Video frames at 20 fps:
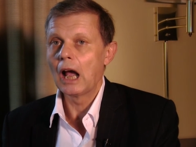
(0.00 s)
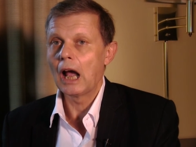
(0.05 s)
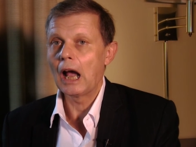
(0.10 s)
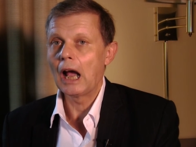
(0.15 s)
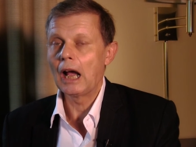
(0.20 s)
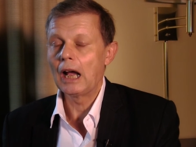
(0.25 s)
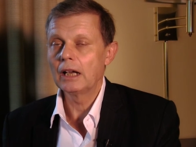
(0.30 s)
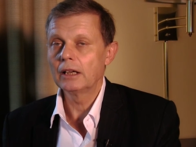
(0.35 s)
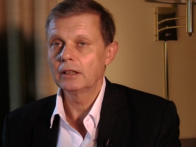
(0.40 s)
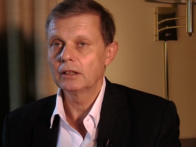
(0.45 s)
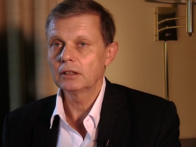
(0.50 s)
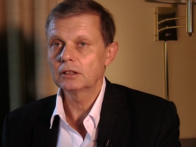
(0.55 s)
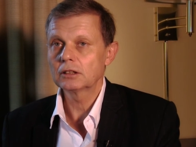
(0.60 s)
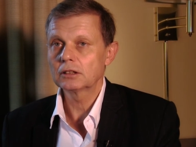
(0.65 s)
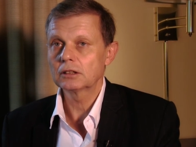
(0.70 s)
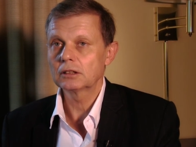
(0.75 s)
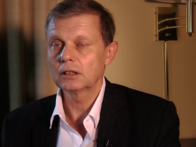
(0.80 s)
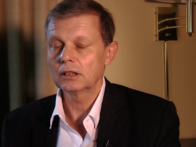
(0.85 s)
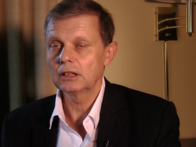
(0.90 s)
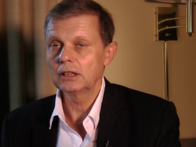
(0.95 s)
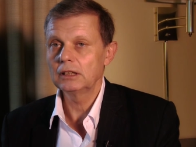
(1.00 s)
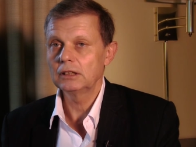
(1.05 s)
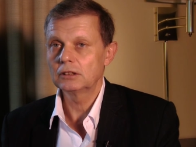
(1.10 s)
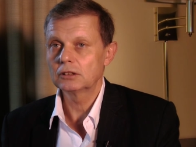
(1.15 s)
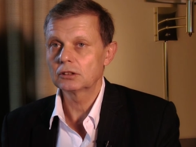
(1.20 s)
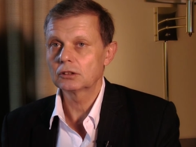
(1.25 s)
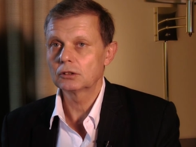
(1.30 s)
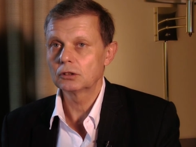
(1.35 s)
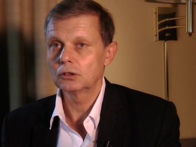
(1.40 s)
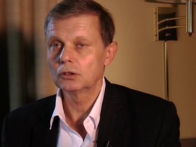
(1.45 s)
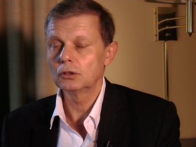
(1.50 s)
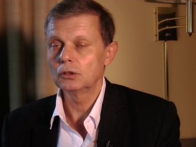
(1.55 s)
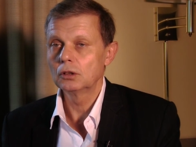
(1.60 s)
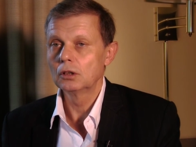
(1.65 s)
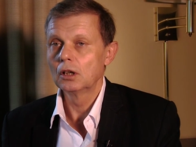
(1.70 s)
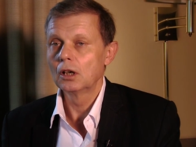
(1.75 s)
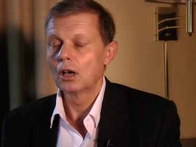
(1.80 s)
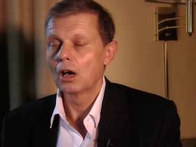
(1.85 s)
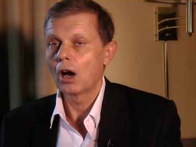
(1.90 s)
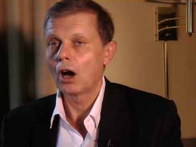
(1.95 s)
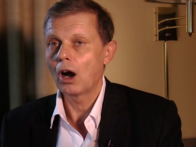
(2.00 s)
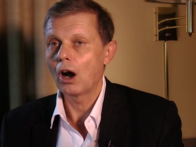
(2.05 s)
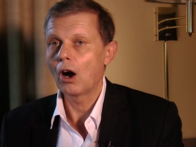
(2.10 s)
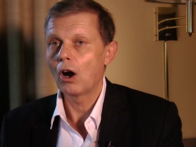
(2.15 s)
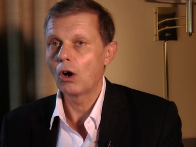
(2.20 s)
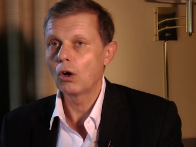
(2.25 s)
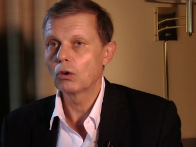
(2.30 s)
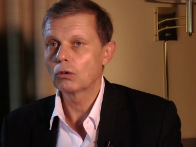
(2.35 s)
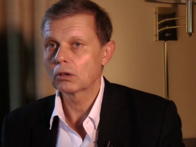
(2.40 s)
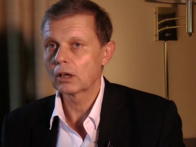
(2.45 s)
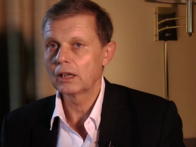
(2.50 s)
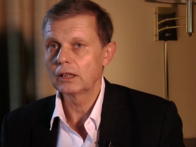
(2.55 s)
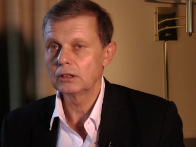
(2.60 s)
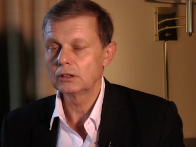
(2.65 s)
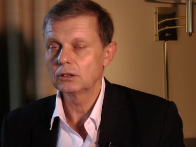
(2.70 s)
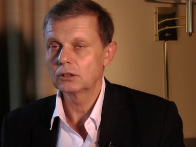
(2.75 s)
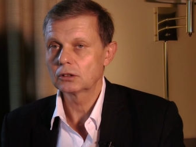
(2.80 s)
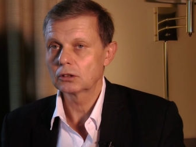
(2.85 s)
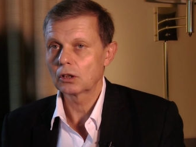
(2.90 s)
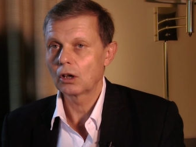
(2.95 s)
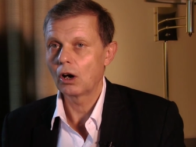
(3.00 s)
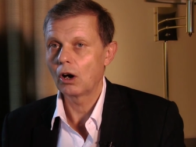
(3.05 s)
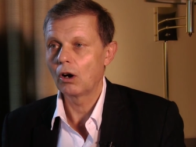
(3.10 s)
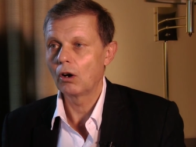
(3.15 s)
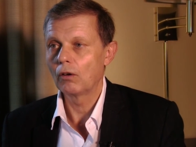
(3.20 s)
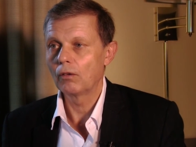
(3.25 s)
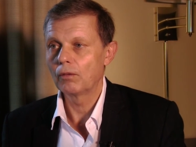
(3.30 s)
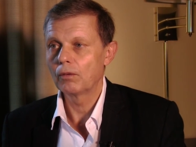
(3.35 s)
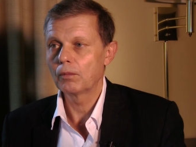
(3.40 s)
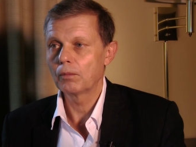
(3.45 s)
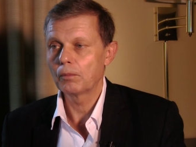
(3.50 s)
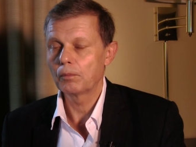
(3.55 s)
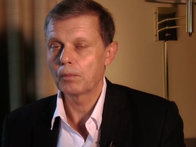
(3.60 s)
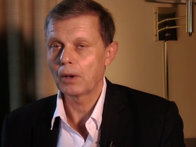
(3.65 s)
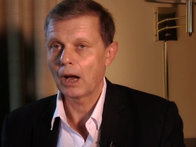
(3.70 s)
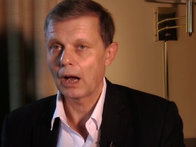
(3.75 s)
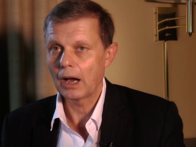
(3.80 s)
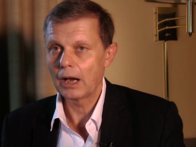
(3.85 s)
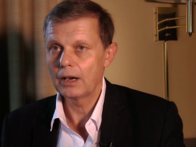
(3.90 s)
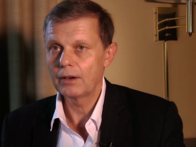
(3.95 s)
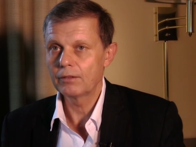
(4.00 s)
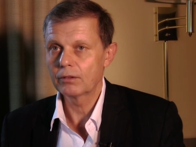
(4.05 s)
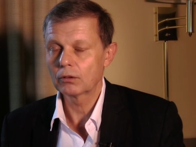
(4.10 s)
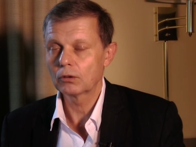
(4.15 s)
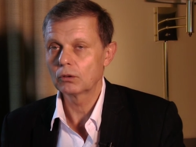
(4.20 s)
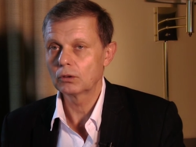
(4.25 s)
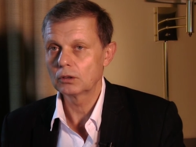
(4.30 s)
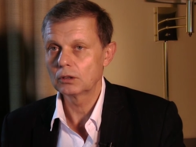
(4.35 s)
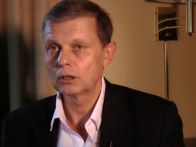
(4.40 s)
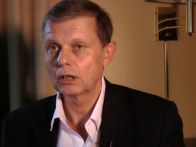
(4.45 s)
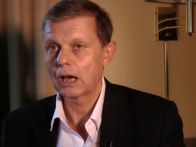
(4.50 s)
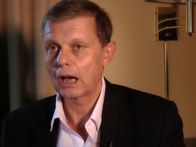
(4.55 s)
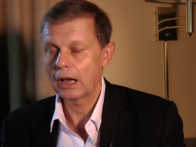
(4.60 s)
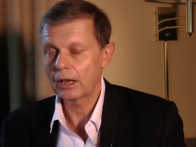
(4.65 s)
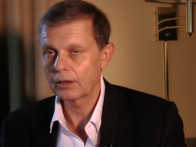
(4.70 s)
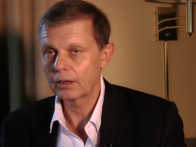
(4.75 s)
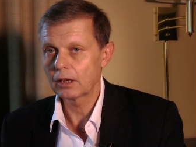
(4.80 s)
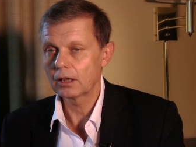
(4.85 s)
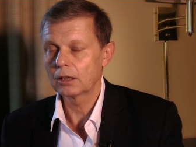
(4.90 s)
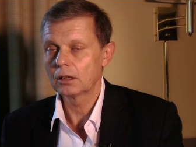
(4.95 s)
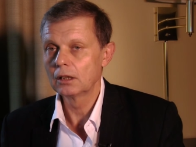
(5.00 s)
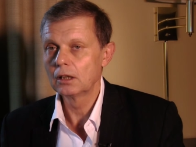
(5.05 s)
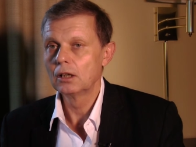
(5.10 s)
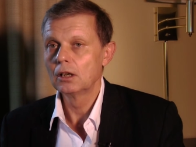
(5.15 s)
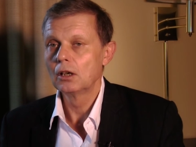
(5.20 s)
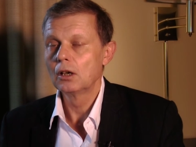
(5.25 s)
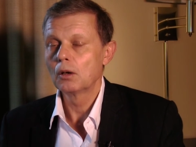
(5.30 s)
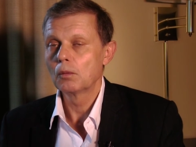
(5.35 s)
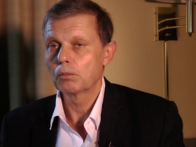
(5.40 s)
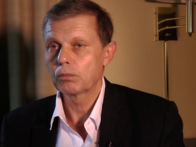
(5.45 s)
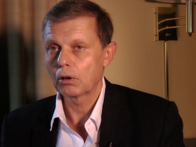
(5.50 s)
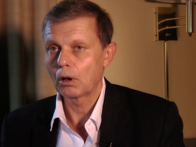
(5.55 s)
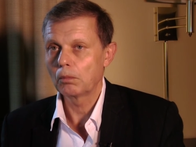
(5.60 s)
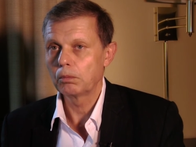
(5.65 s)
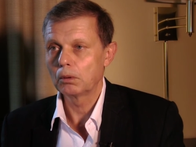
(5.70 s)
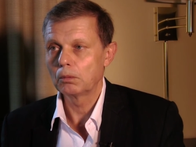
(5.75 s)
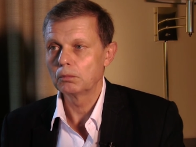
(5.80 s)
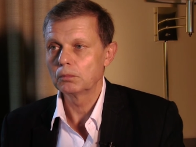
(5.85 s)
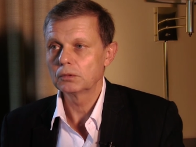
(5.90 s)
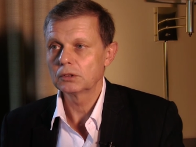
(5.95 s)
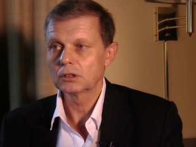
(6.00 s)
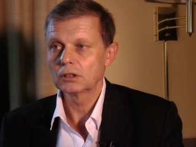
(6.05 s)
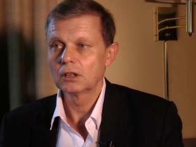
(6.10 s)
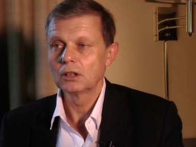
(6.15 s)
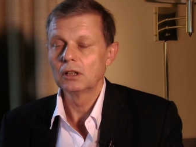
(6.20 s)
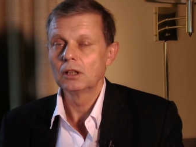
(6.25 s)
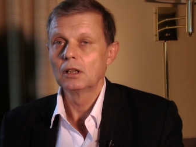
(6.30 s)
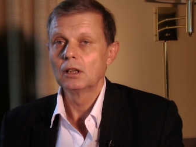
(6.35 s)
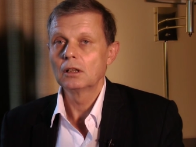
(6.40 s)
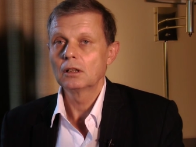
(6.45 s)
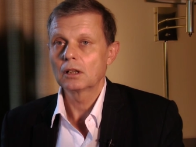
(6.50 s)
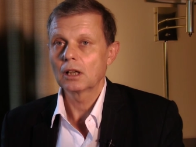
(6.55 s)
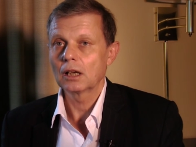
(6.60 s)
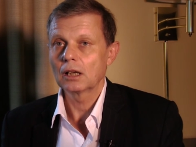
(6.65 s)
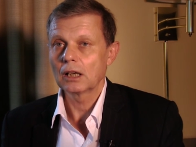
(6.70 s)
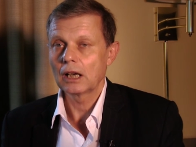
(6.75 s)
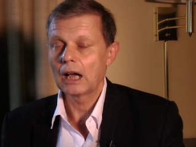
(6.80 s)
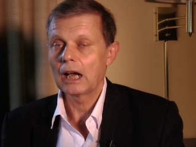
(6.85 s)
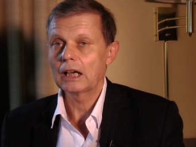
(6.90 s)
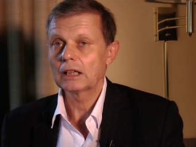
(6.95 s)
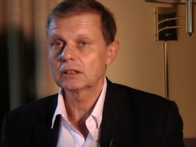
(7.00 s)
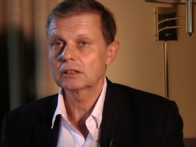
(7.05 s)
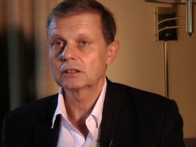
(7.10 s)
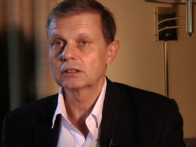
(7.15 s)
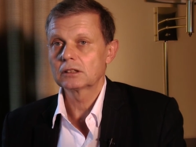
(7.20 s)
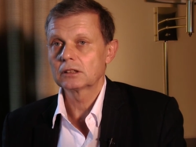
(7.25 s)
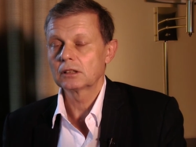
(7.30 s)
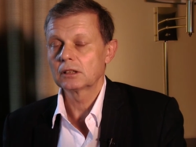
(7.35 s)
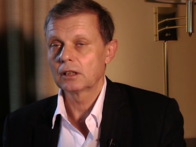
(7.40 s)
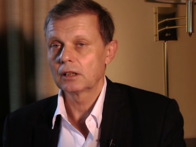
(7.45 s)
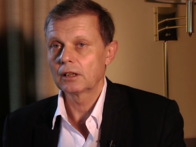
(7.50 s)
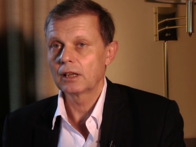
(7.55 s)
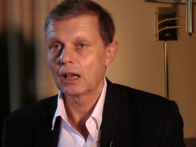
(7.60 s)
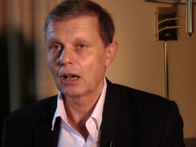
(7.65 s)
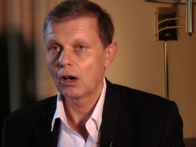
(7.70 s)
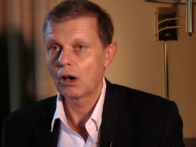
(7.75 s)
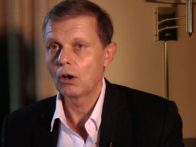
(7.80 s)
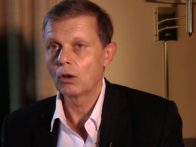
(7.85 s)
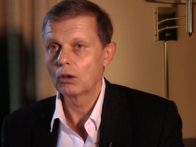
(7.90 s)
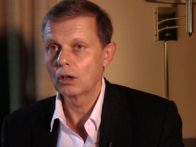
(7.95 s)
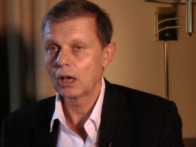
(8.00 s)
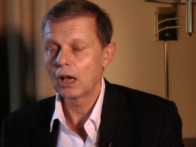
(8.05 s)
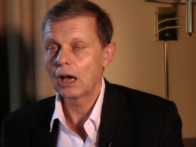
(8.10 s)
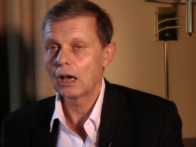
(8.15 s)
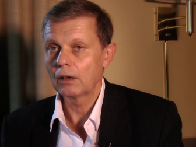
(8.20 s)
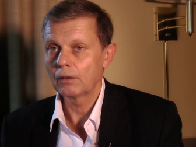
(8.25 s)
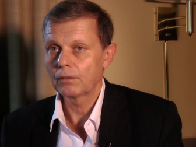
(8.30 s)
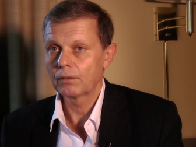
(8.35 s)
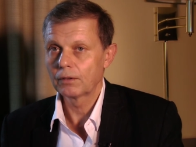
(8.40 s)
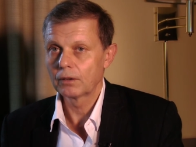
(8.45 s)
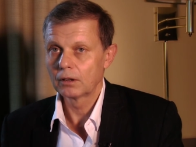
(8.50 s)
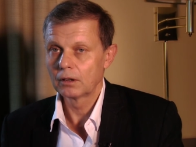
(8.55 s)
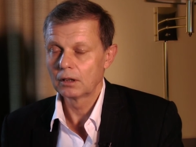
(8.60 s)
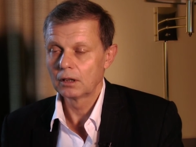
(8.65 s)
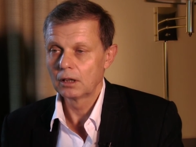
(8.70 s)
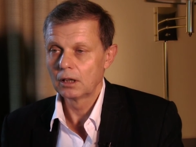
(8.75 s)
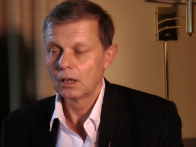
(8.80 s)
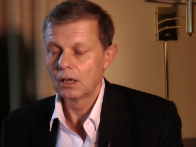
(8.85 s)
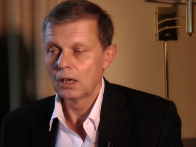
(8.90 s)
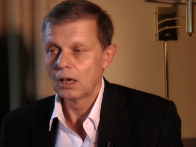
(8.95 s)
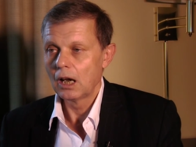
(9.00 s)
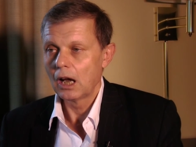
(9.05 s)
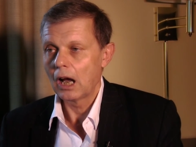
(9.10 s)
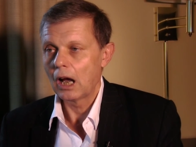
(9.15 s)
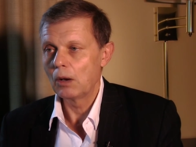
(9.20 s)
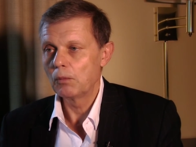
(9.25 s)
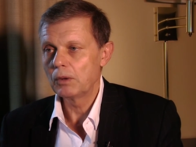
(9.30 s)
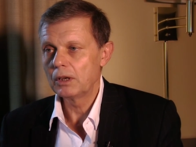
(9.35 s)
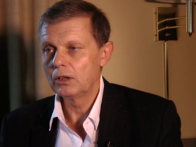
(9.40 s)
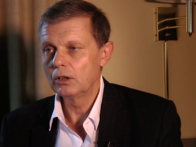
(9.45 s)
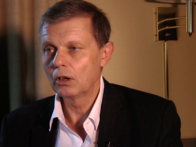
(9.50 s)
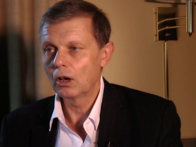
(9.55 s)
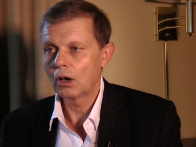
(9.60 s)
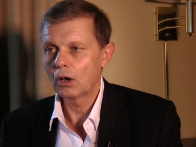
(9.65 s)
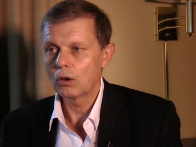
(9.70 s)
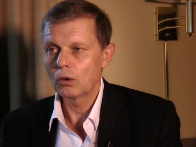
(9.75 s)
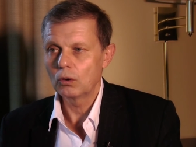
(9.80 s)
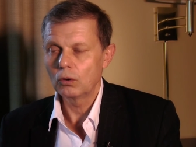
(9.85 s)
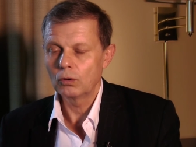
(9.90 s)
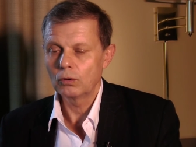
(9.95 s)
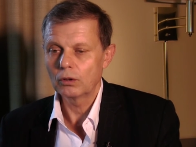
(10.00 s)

and this leads to a whole range of behavioural and other problems that lasts their whole life. And we know